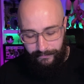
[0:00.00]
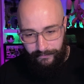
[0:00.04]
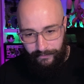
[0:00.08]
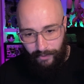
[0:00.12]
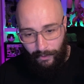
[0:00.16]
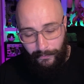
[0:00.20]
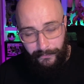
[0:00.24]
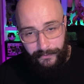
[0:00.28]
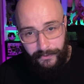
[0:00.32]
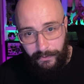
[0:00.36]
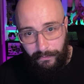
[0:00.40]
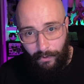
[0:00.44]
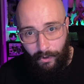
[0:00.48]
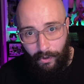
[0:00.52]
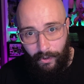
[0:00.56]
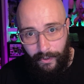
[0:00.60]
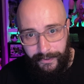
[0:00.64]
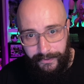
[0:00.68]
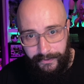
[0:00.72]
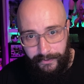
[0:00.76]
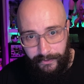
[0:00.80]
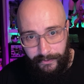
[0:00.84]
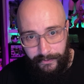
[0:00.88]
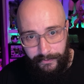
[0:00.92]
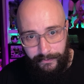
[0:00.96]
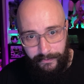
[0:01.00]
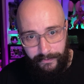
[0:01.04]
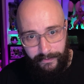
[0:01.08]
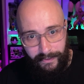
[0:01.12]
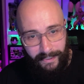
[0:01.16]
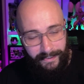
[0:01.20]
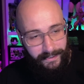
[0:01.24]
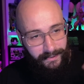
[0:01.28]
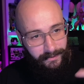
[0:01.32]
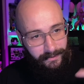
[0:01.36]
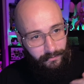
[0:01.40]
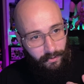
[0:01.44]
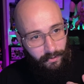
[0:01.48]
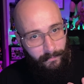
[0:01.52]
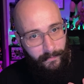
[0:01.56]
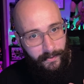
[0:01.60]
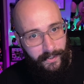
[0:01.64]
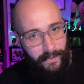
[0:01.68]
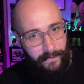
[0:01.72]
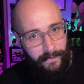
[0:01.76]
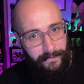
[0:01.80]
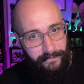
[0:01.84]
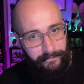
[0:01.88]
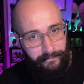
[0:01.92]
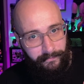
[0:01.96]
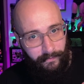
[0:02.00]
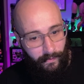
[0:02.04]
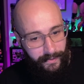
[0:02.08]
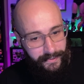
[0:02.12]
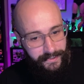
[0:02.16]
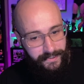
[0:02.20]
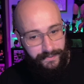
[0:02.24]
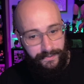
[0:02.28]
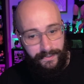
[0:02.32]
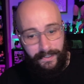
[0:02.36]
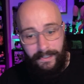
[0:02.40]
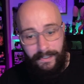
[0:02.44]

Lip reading: don't do what I do and ignore my own advice.